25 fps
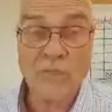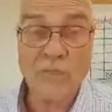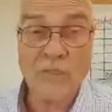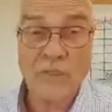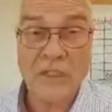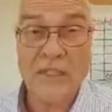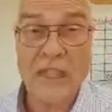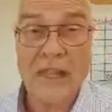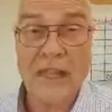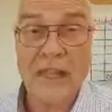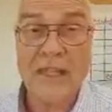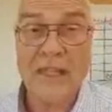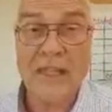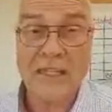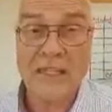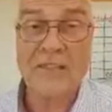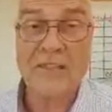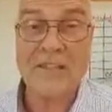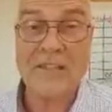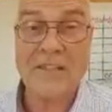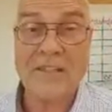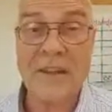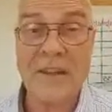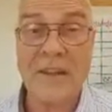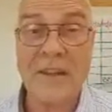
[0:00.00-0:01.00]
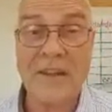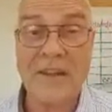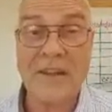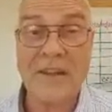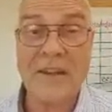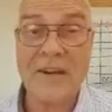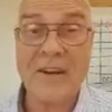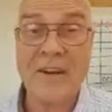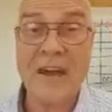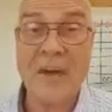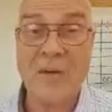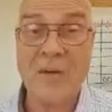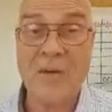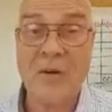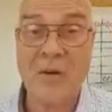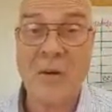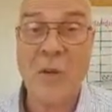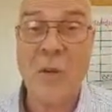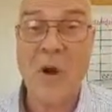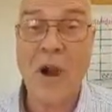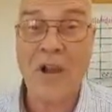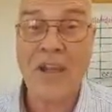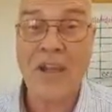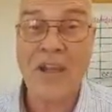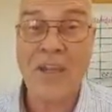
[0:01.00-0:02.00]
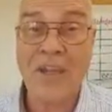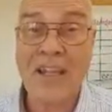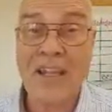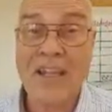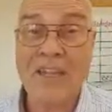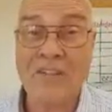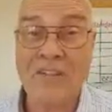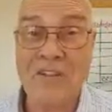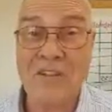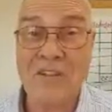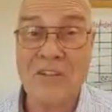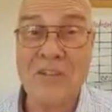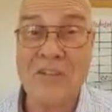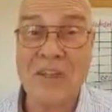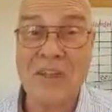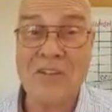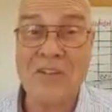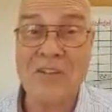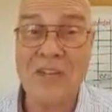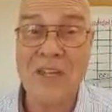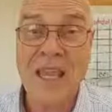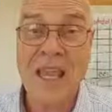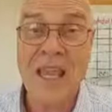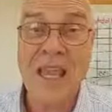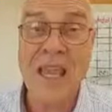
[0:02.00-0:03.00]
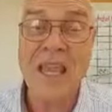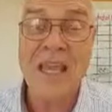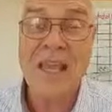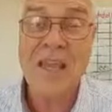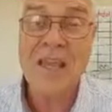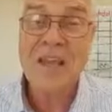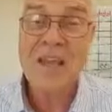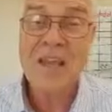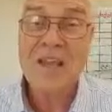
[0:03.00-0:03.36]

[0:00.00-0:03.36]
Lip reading: to kind of listen to me in here, I'm going to walk you guys through this, okay?